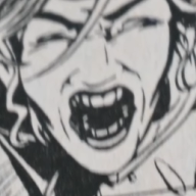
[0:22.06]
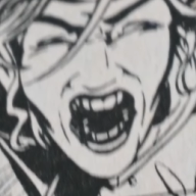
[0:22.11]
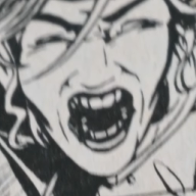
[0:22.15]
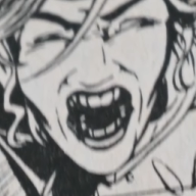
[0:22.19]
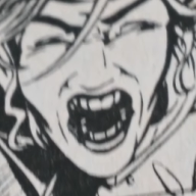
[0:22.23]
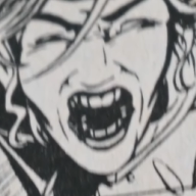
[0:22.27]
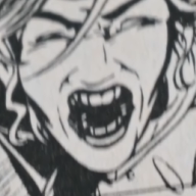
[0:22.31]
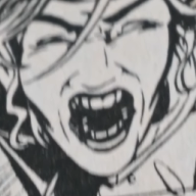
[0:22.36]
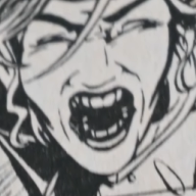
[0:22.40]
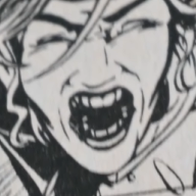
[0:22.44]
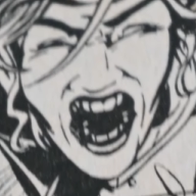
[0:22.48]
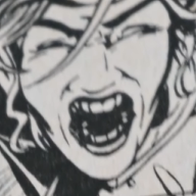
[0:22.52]

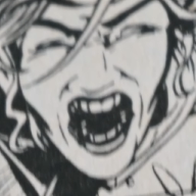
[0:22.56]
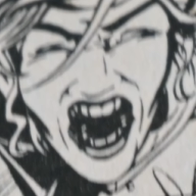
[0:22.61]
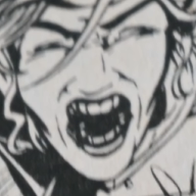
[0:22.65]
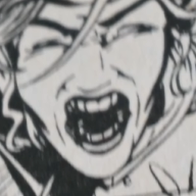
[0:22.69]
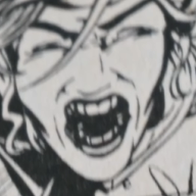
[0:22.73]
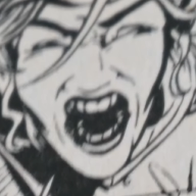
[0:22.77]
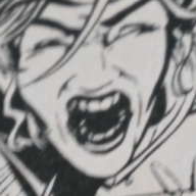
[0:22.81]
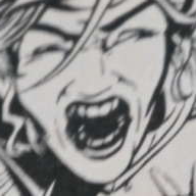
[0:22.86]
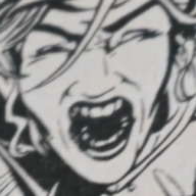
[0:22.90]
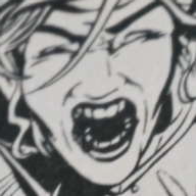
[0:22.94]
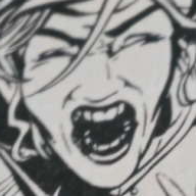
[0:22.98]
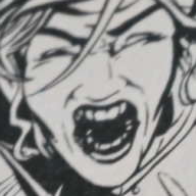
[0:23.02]
trying to
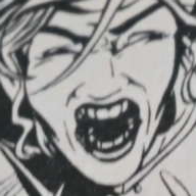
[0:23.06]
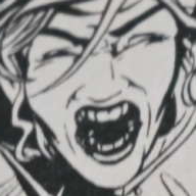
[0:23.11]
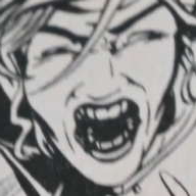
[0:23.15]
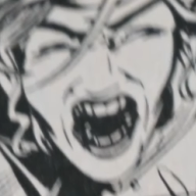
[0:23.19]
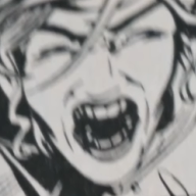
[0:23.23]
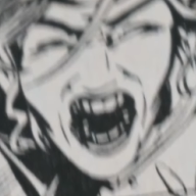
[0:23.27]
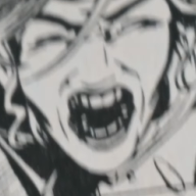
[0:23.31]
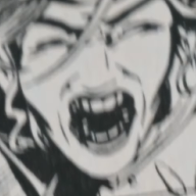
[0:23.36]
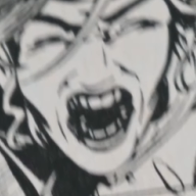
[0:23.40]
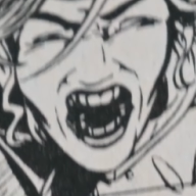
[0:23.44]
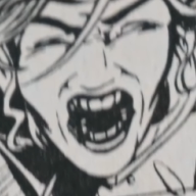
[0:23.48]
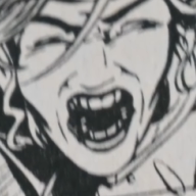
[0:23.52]
make a
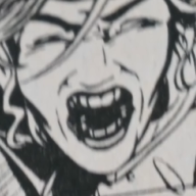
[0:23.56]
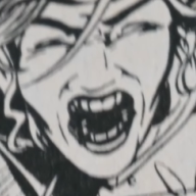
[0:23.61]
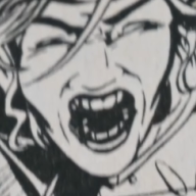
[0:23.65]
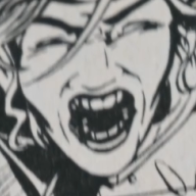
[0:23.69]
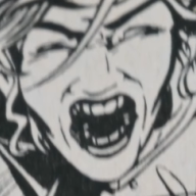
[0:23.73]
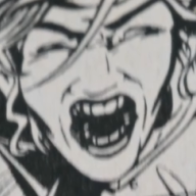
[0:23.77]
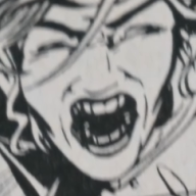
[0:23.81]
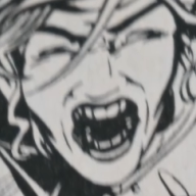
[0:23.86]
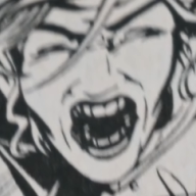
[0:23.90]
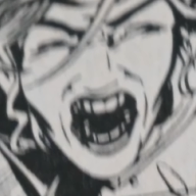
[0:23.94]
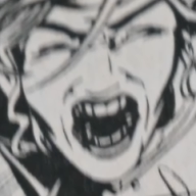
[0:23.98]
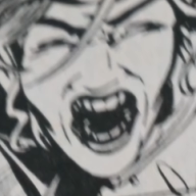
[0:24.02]

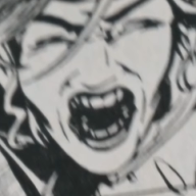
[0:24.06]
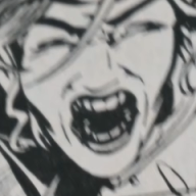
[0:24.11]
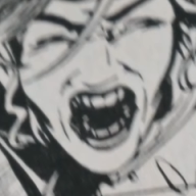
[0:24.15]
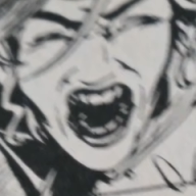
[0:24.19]
statement.